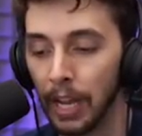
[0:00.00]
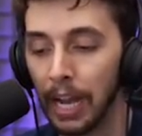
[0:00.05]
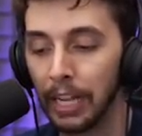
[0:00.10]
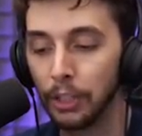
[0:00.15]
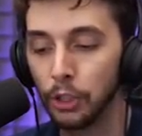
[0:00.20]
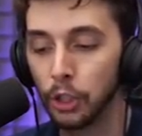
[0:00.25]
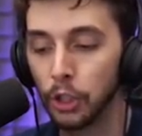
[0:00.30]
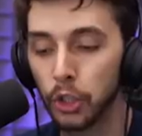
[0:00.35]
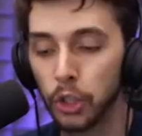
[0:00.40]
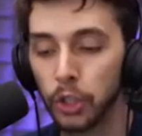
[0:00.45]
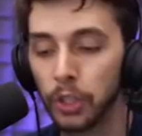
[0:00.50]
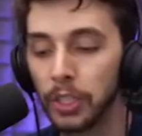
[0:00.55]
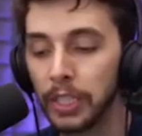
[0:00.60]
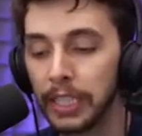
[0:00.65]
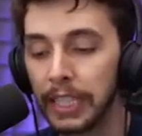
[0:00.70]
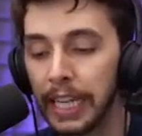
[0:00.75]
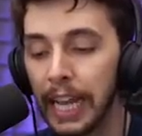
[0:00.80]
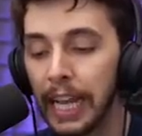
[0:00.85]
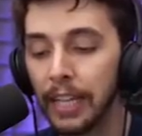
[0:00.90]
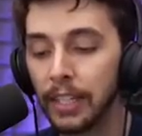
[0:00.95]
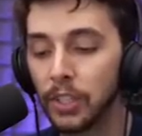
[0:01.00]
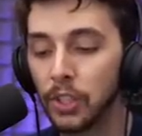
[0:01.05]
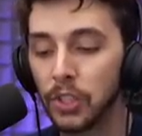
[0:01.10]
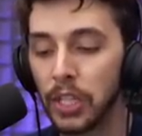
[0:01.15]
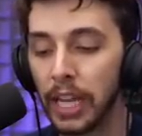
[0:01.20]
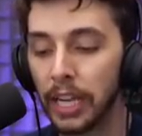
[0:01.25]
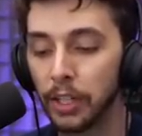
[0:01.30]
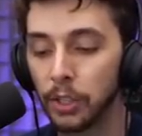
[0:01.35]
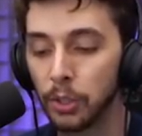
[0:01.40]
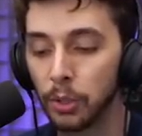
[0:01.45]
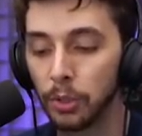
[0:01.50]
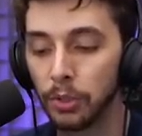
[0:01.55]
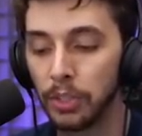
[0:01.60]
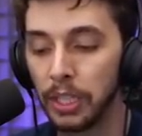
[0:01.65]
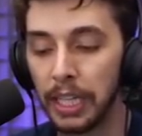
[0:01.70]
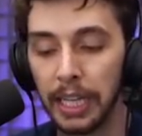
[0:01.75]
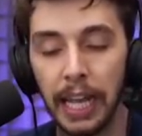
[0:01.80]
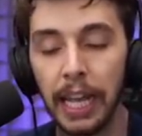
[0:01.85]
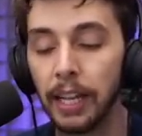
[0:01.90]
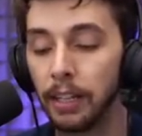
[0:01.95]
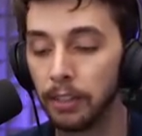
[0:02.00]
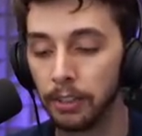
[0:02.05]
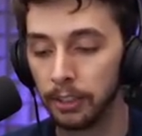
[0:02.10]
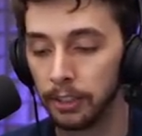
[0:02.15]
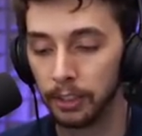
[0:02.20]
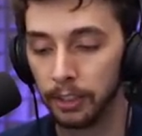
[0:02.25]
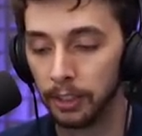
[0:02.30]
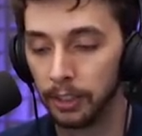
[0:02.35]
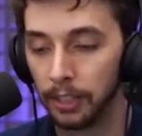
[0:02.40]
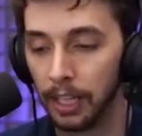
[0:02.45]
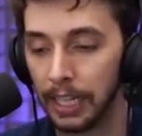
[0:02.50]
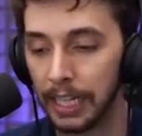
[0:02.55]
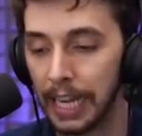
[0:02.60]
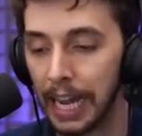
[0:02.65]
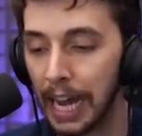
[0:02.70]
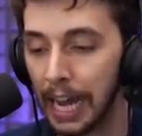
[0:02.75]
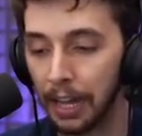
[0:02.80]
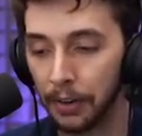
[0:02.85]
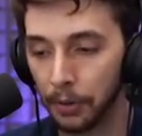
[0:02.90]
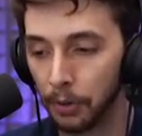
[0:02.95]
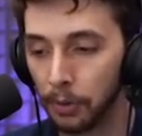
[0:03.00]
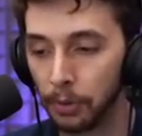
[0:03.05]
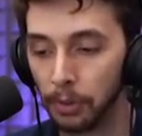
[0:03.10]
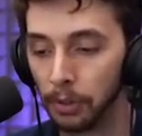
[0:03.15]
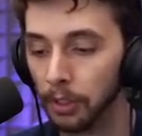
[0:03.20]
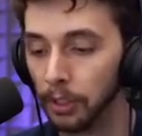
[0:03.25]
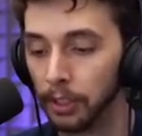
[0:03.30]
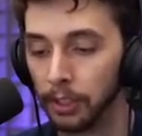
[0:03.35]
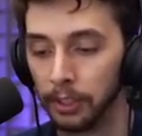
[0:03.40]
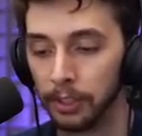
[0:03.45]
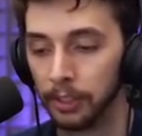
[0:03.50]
I just couldn't get Stegosaur DNA, like, at all.